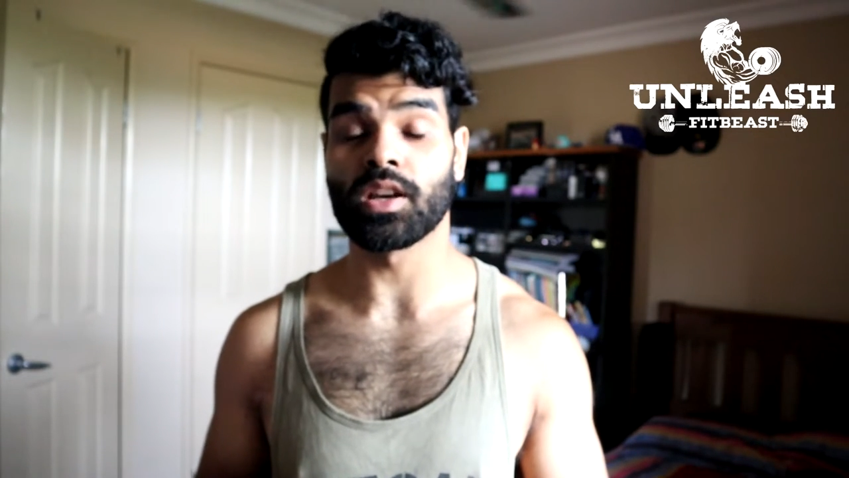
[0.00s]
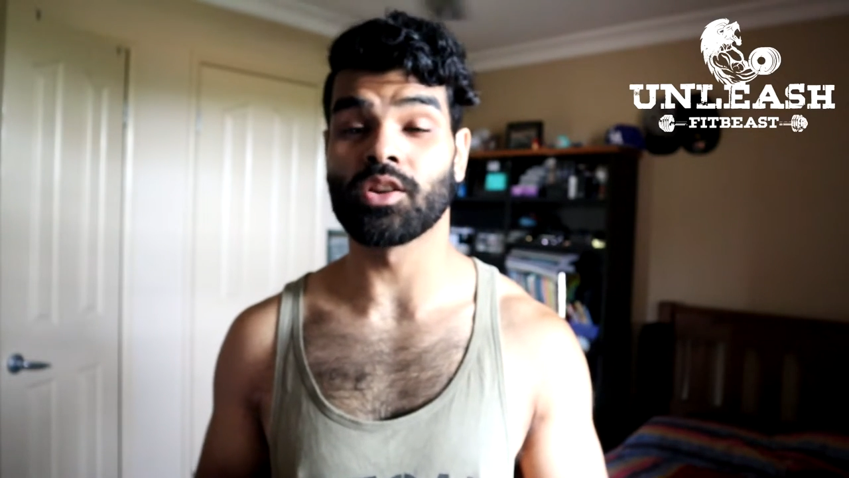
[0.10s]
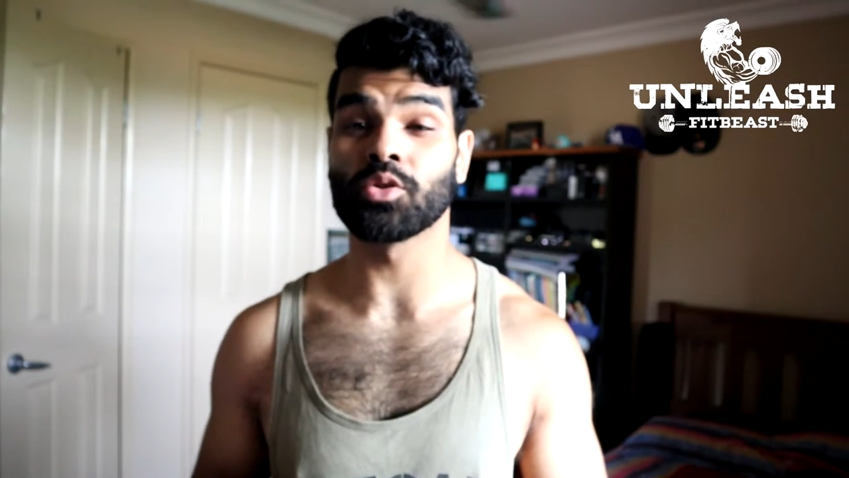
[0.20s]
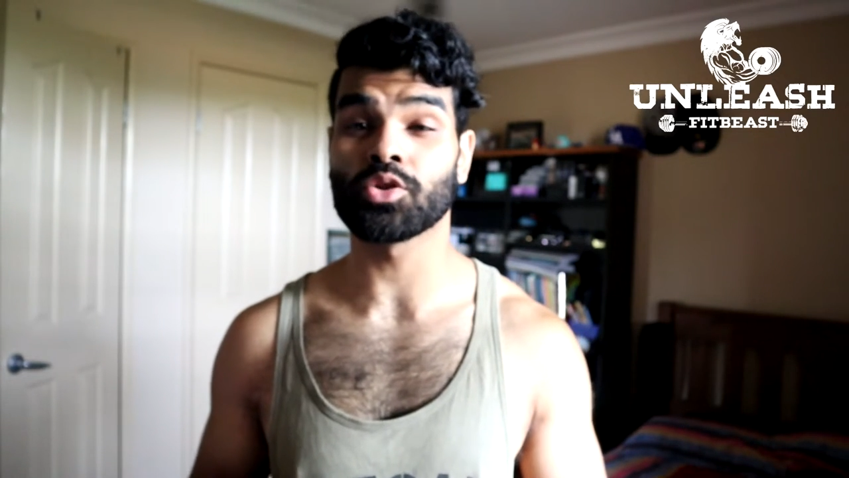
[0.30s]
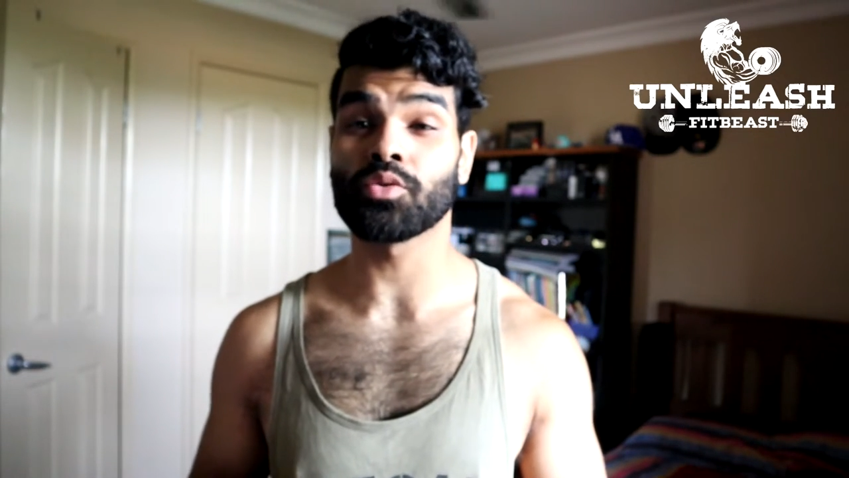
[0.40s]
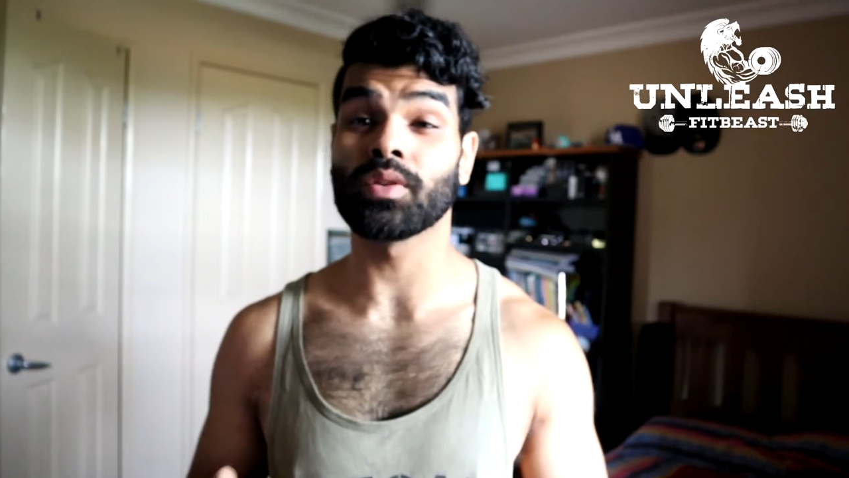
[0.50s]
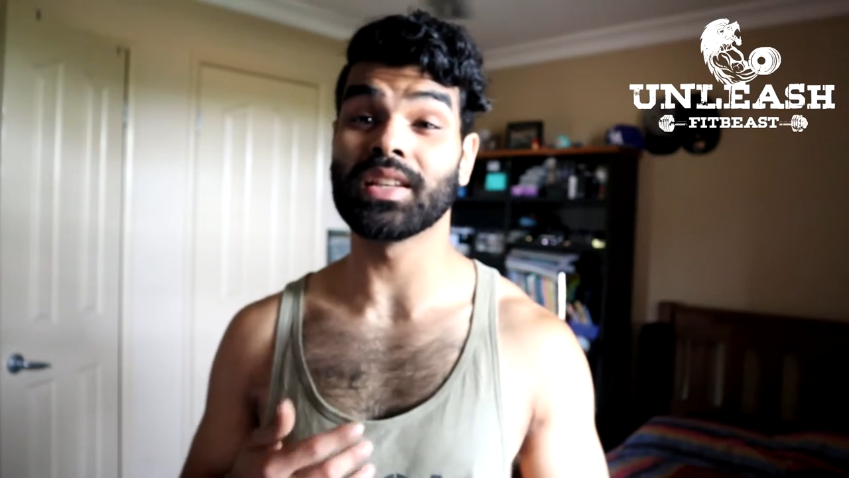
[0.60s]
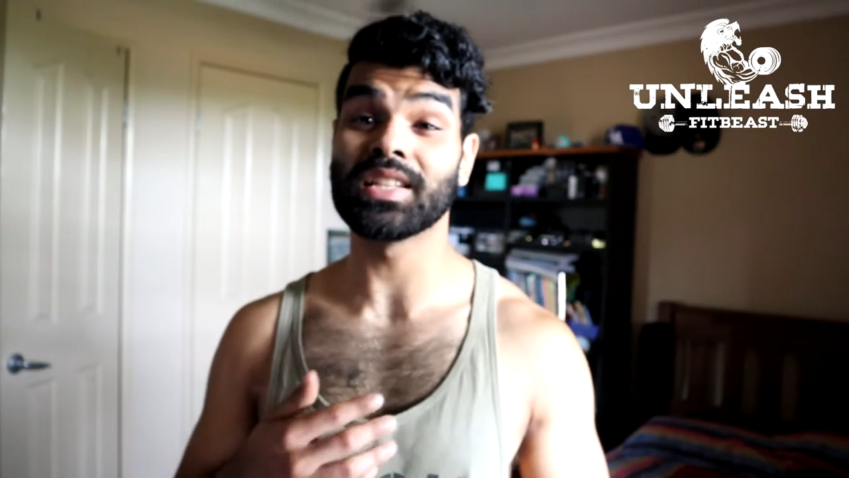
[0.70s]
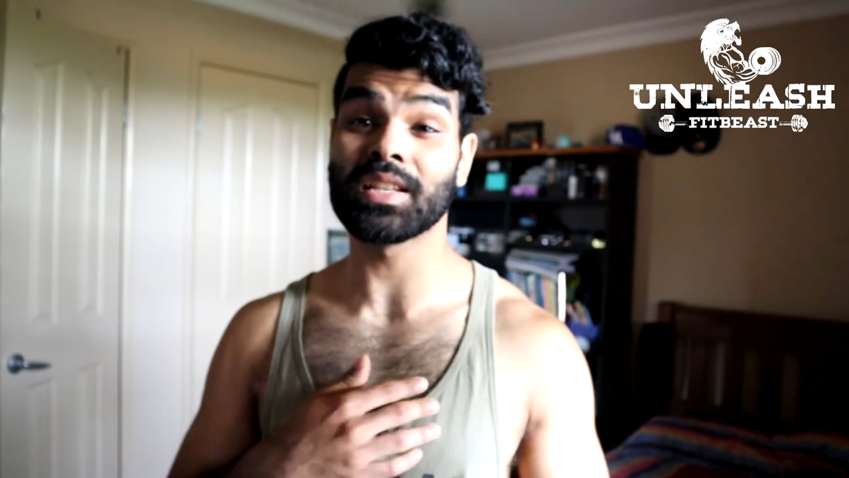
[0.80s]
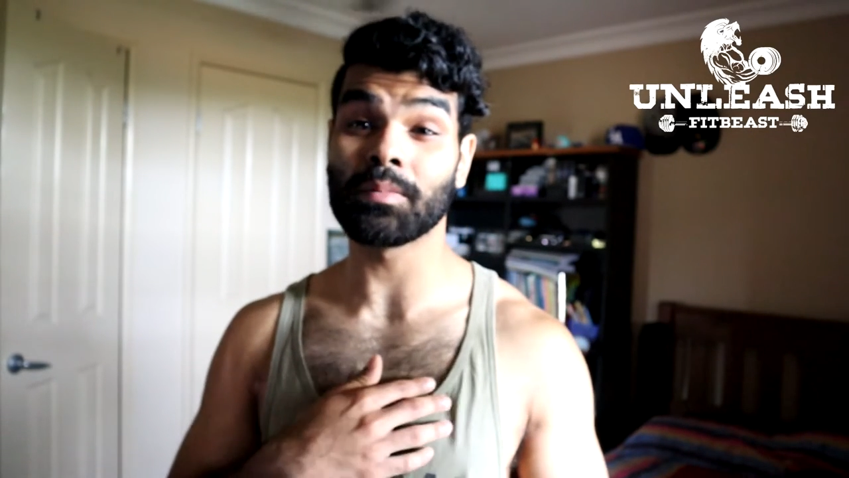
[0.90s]
and also
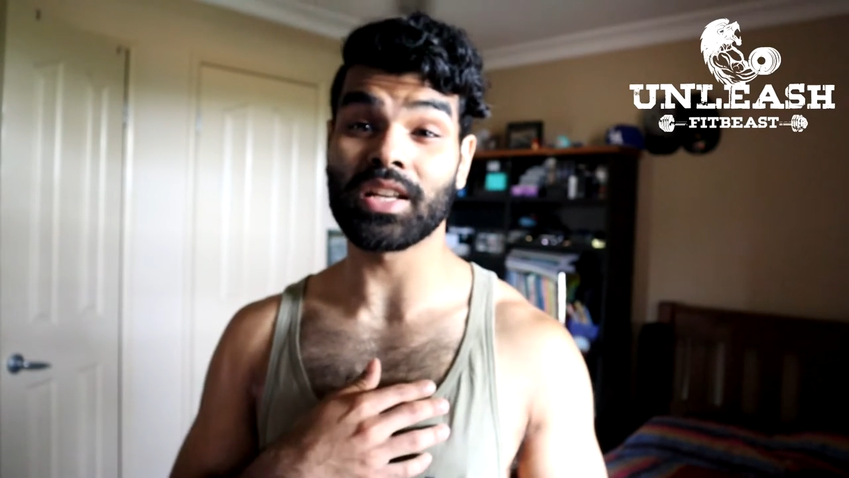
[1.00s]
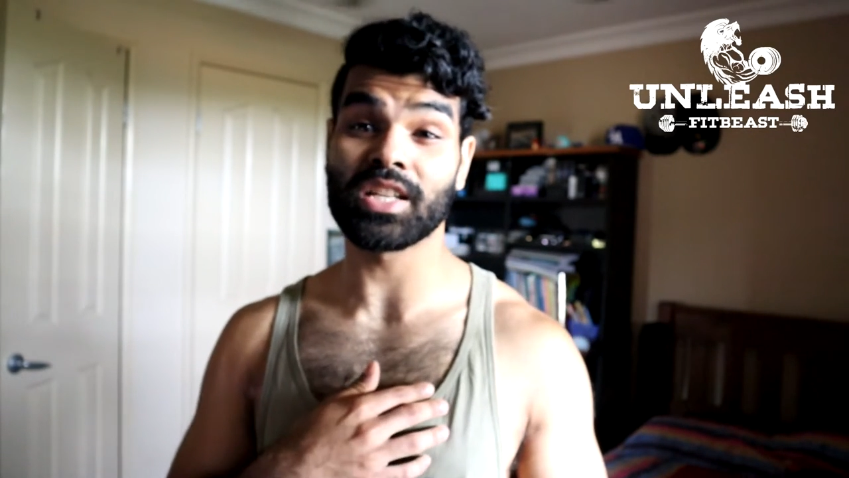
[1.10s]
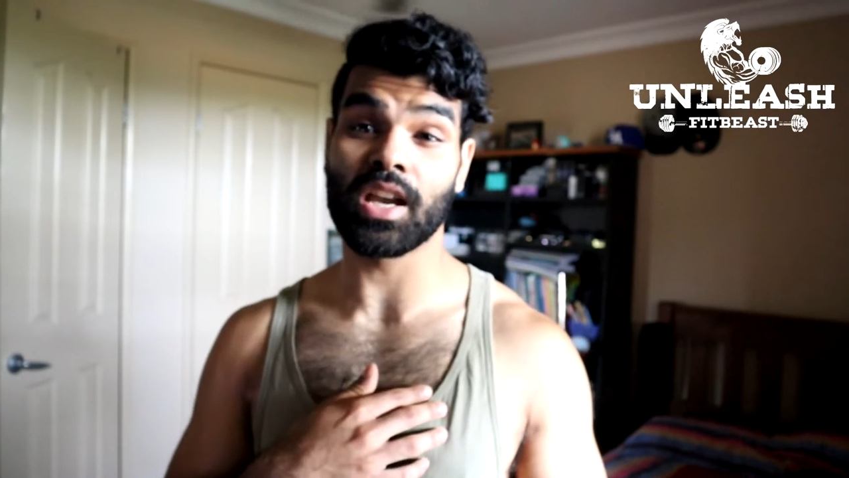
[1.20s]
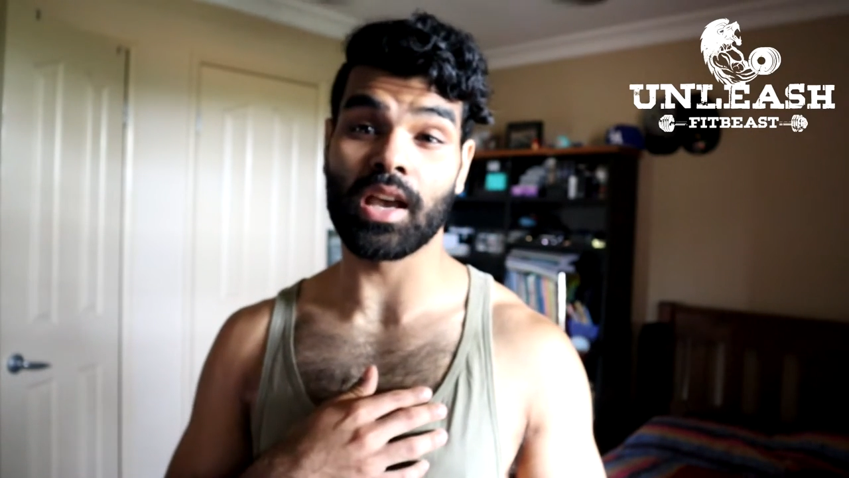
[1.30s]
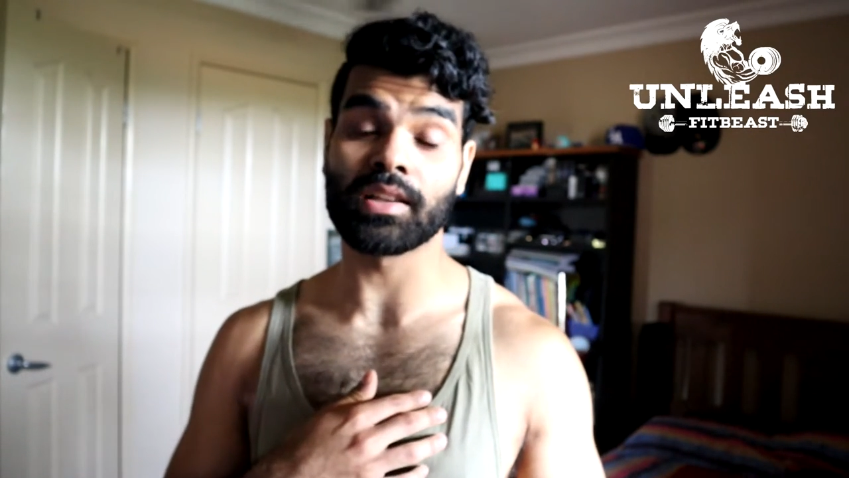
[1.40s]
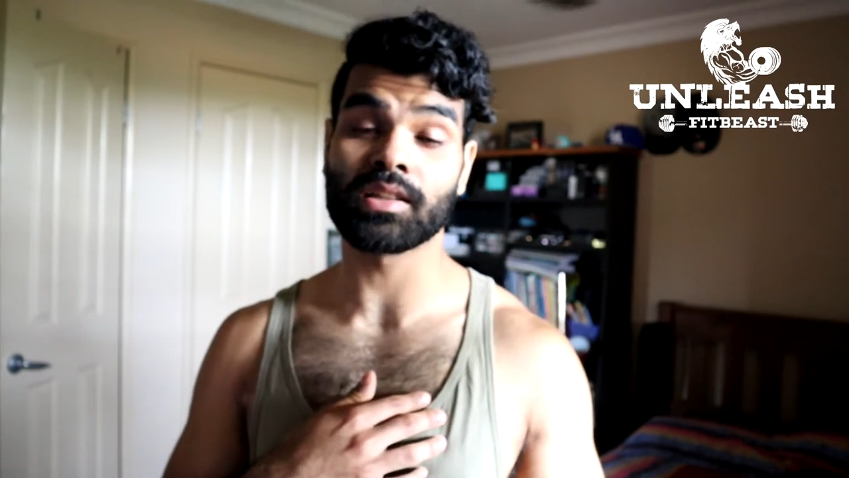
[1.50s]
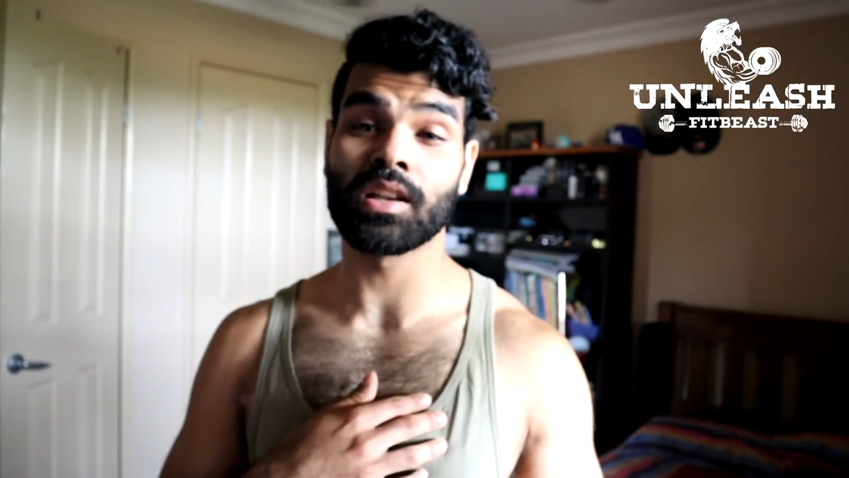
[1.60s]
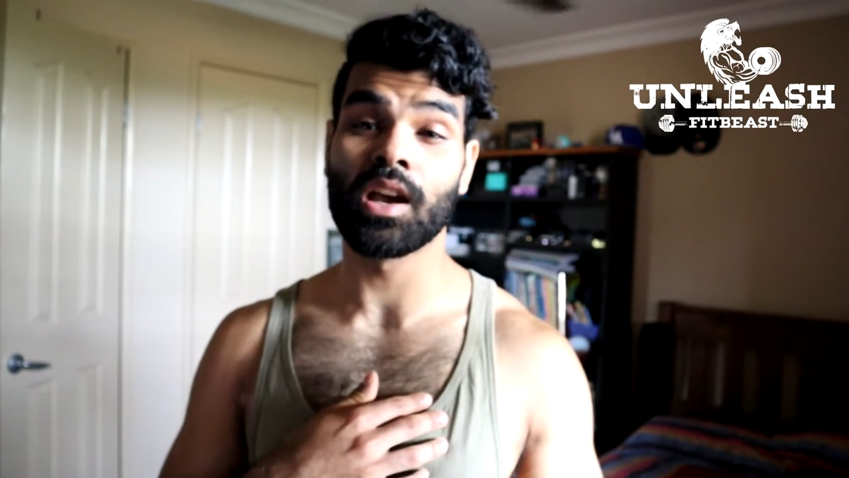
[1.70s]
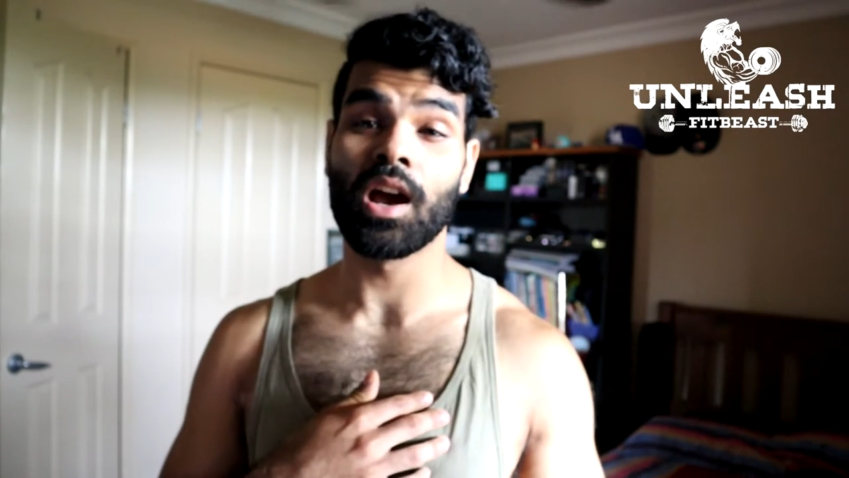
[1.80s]
releasing my chest,